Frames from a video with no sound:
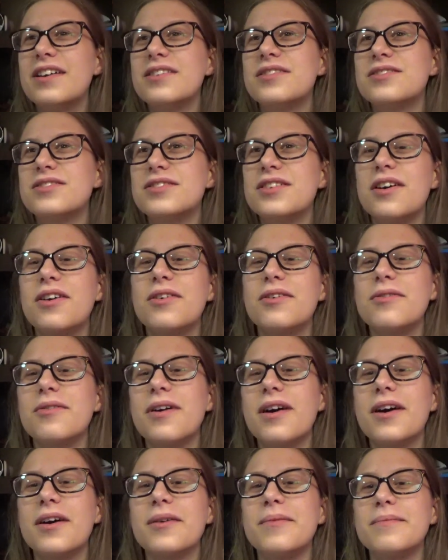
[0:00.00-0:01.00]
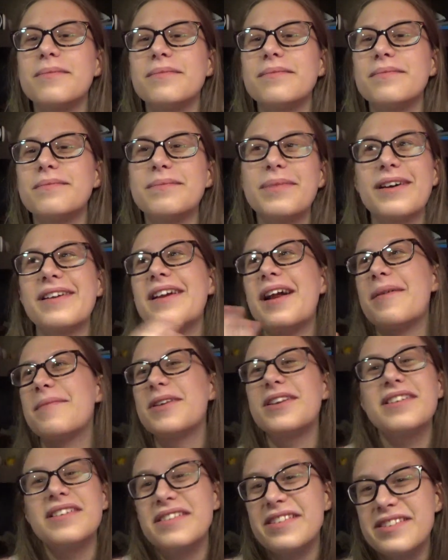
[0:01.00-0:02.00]
So, but I
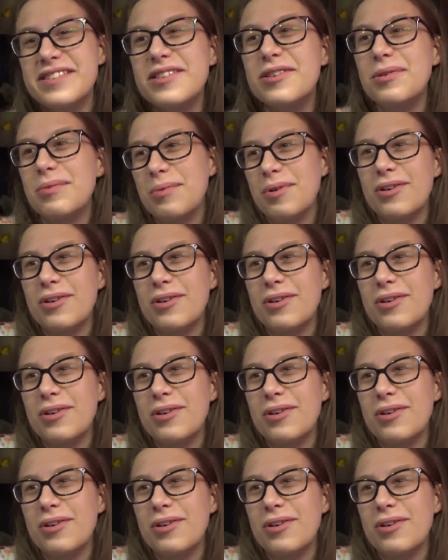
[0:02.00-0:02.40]
mean it still